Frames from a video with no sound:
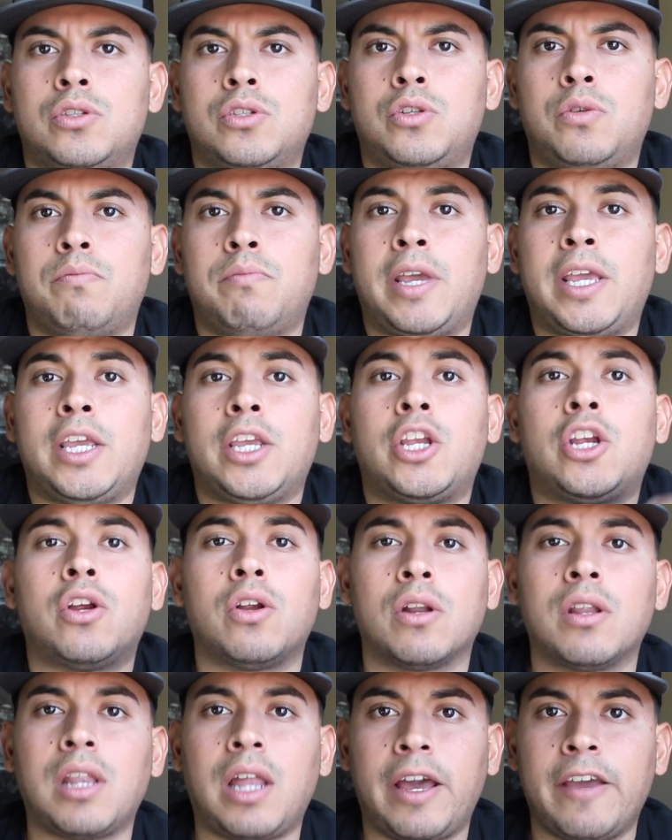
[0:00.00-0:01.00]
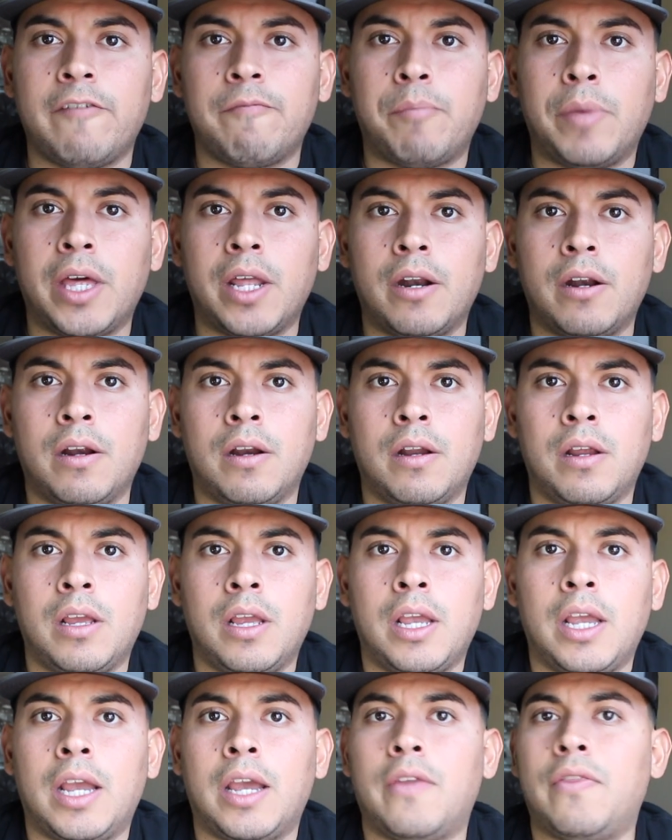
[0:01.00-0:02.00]
to make your life better.
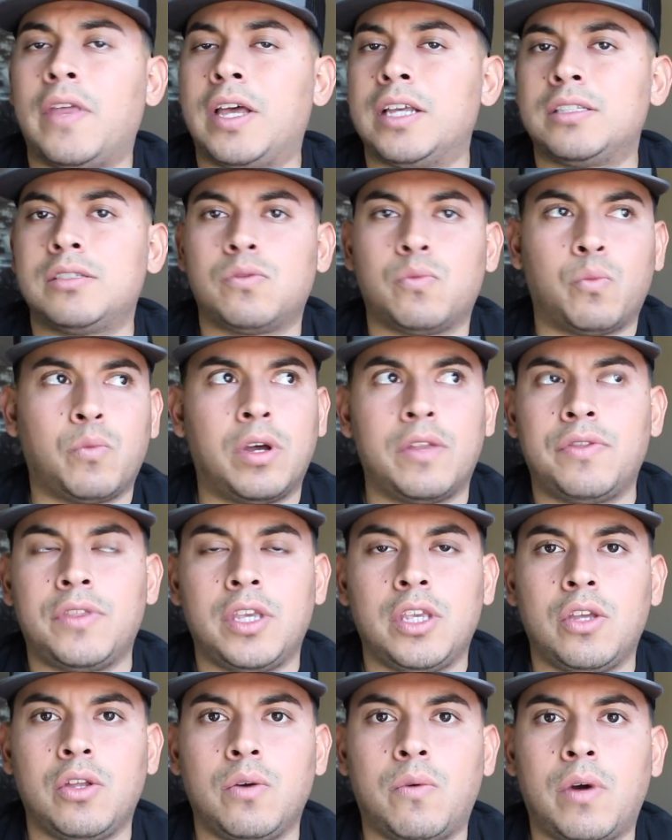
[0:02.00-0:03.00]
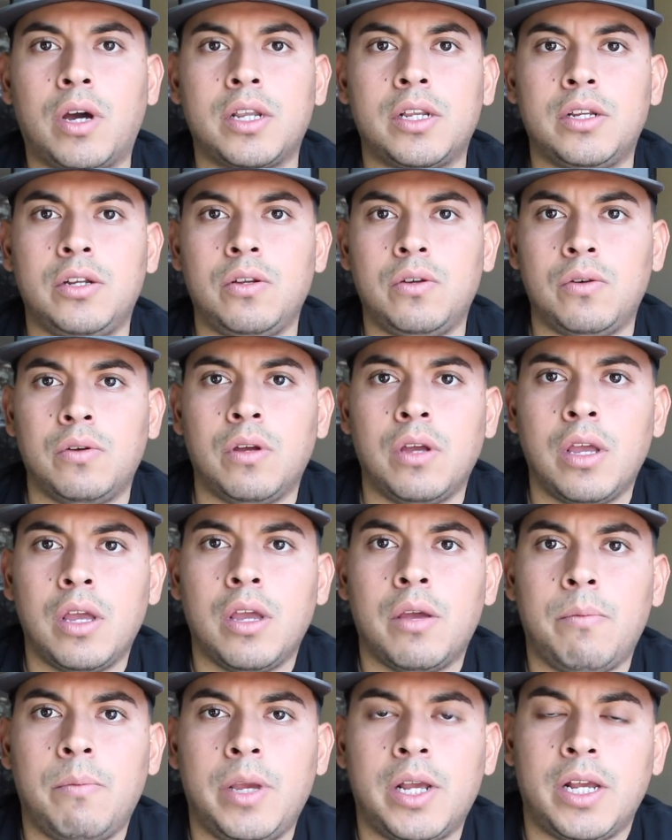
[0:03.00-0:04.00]
And that's one thing you don't want to do,
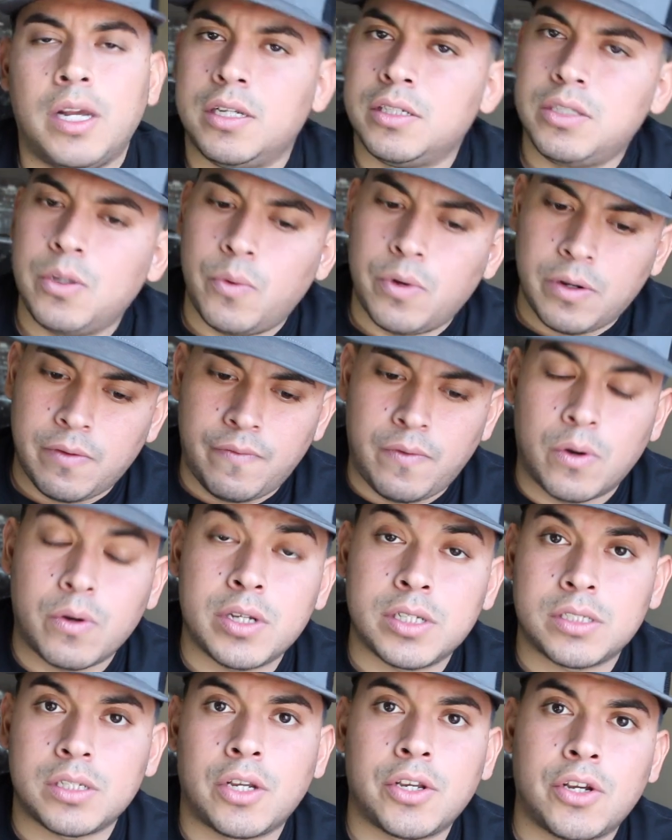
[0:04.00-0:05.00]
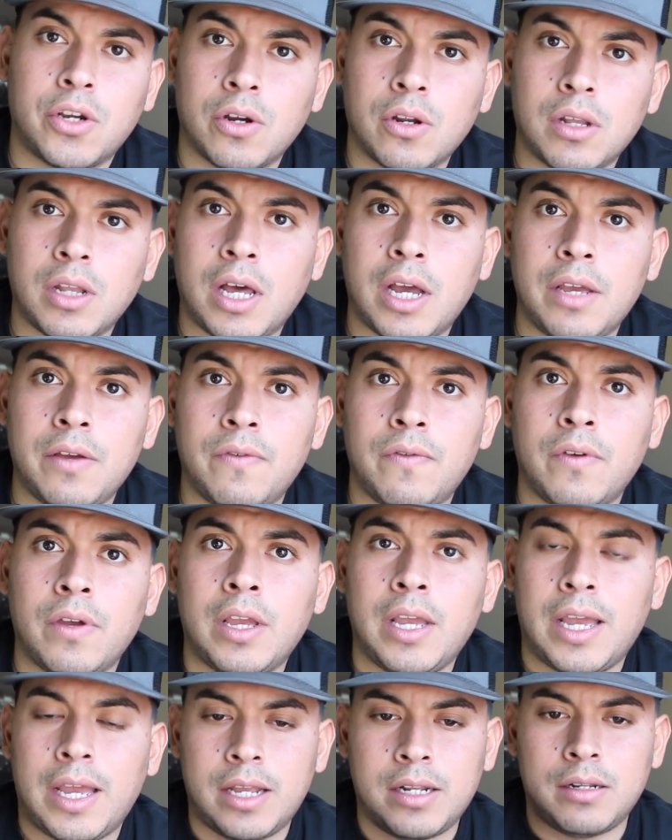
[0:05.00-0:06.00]
because you want to focus on your life
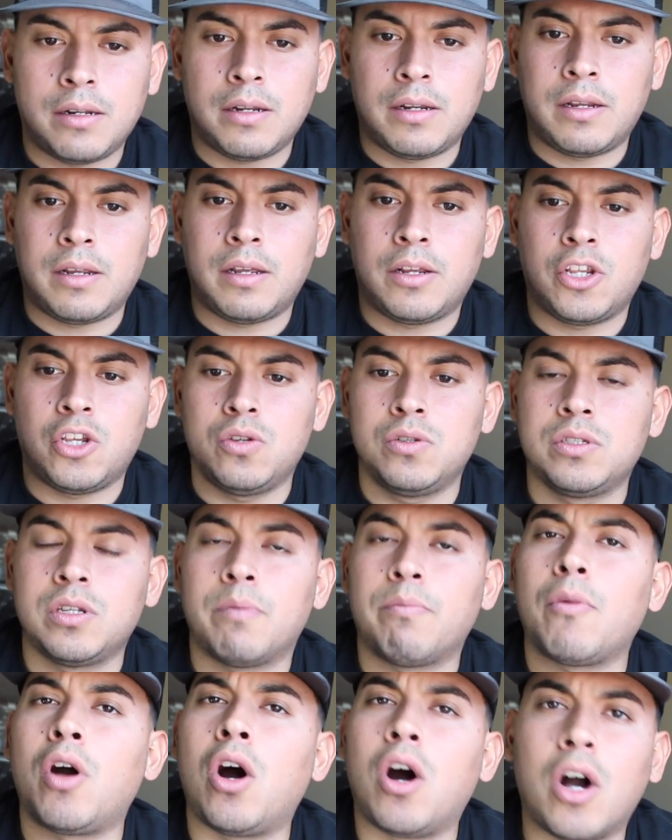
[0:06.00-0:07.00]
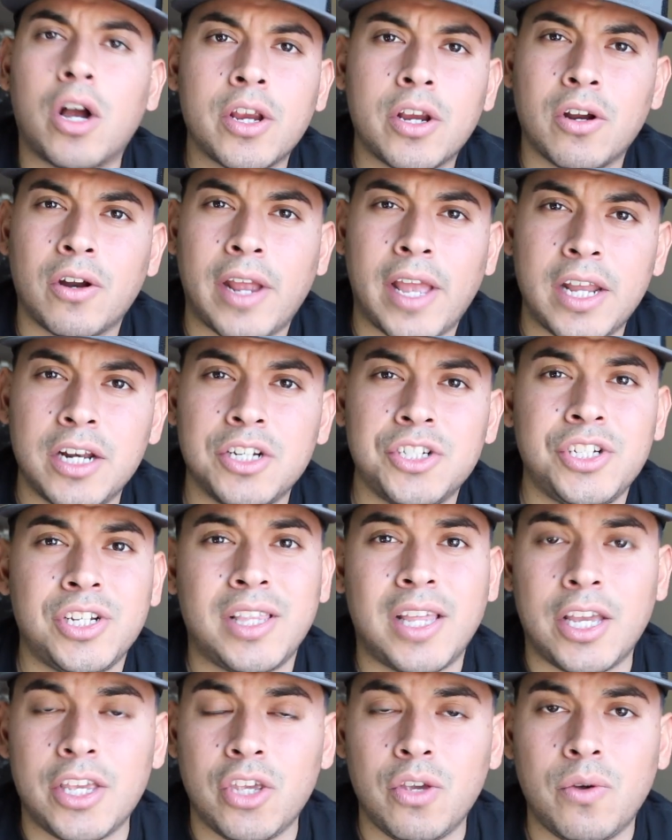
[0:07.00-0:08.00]
and use up all your
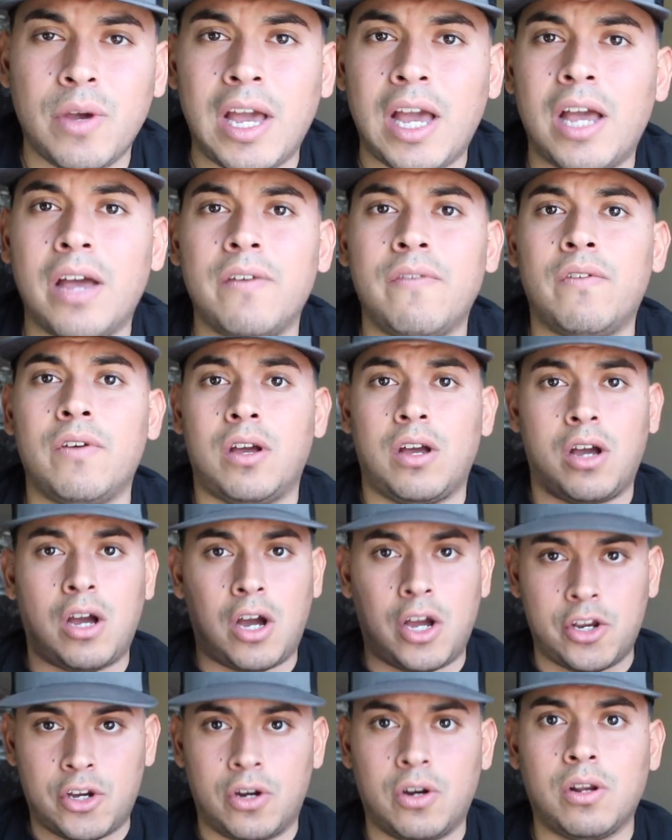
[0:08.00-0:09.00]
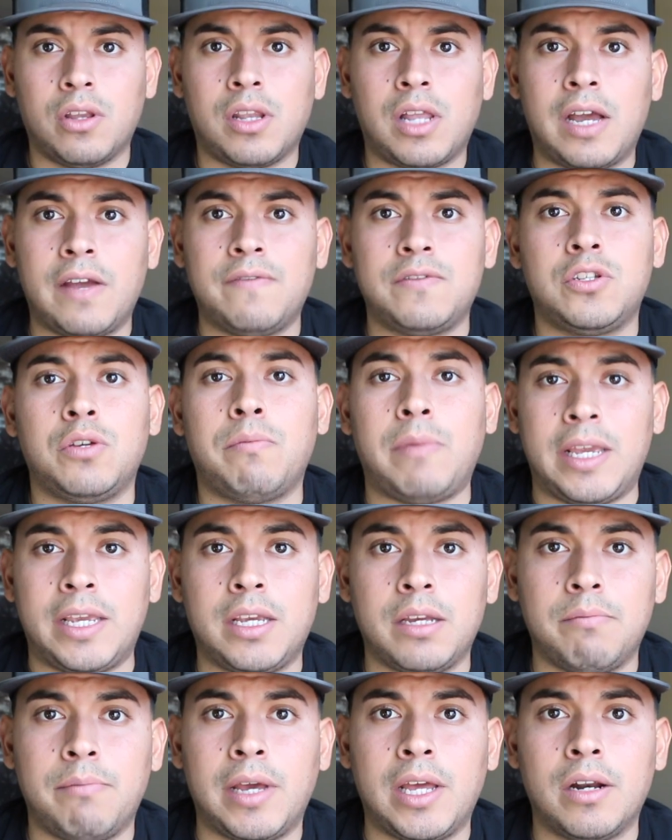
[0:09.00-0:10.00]
energy that you have on your life to
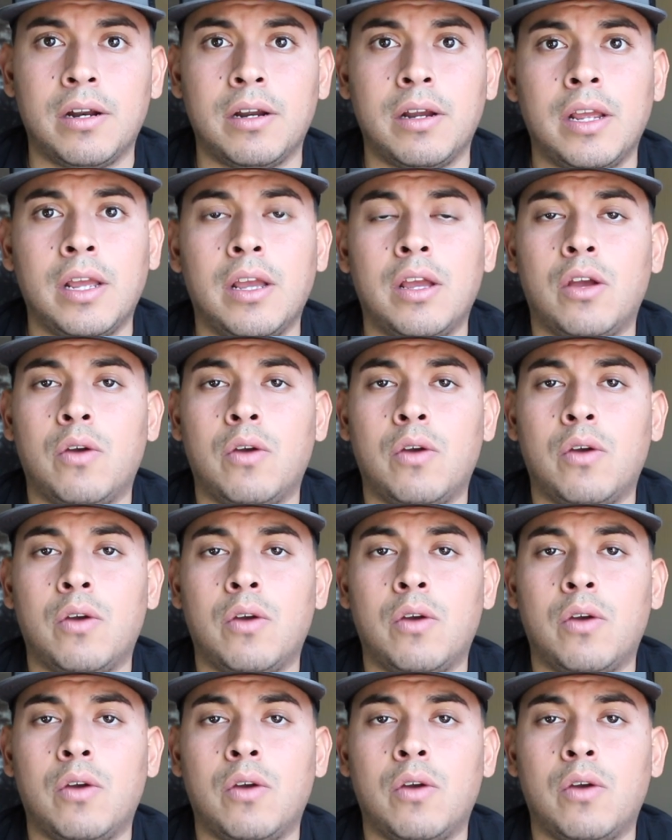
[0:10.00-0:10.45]
make it better,